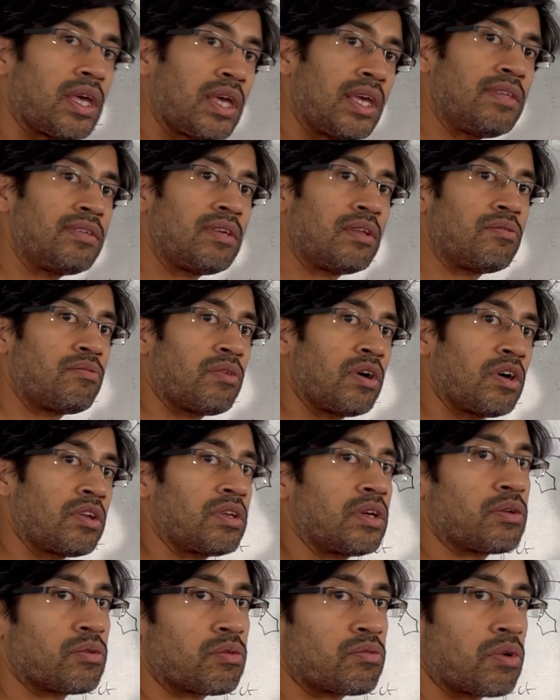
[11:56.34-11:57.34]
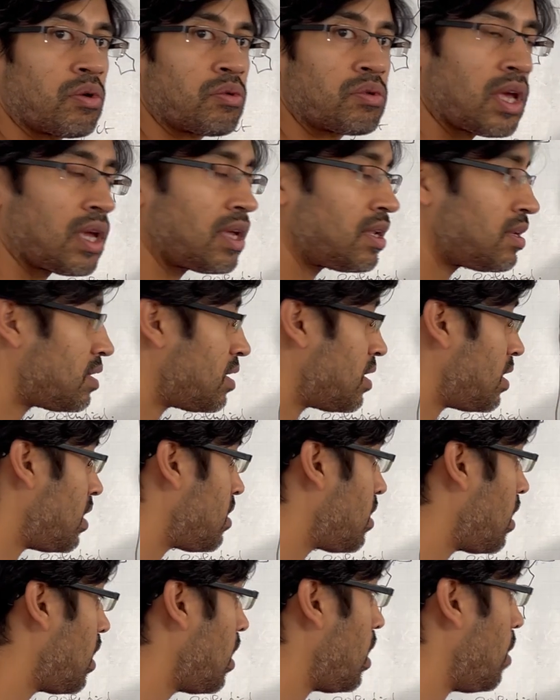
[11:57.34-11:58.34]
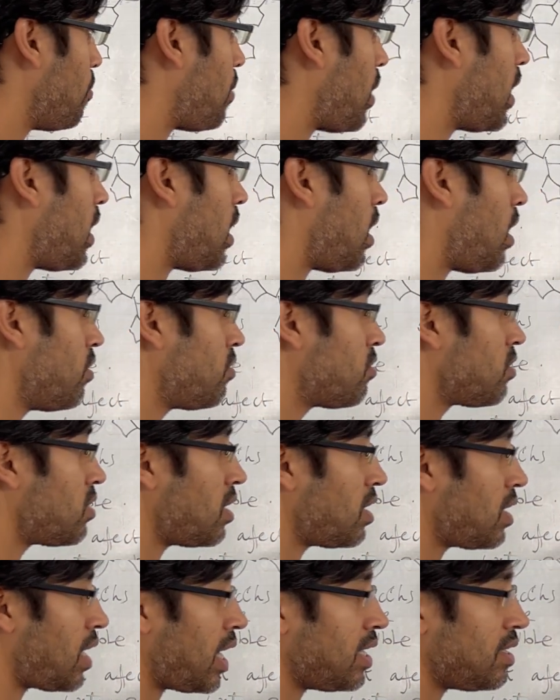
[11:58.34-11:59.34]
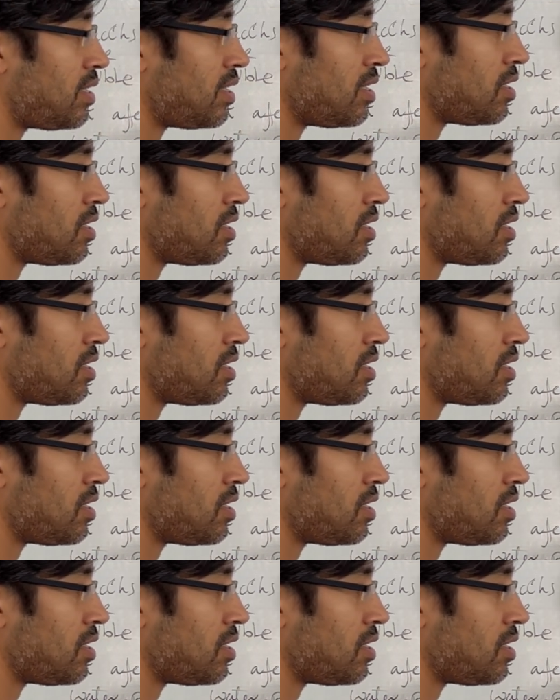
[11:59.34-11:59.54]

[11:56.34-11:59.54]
is inverted or rotated by 180